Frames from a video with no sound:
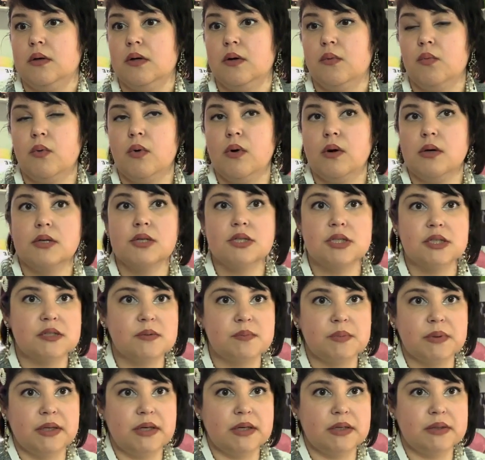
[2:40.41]
want just
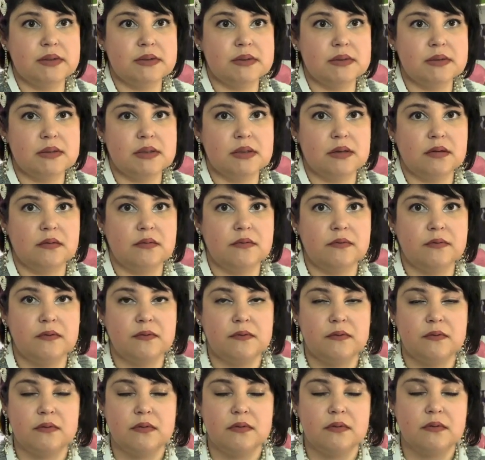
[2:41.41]
because
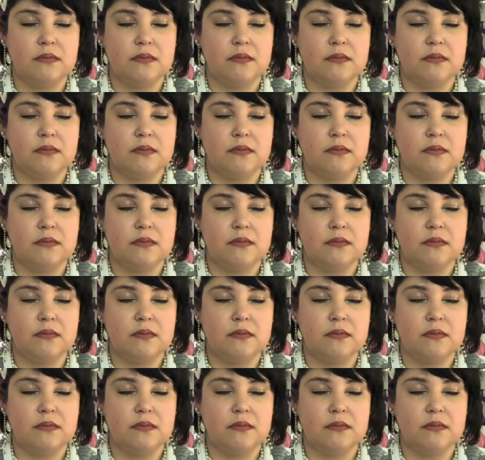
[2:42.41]
of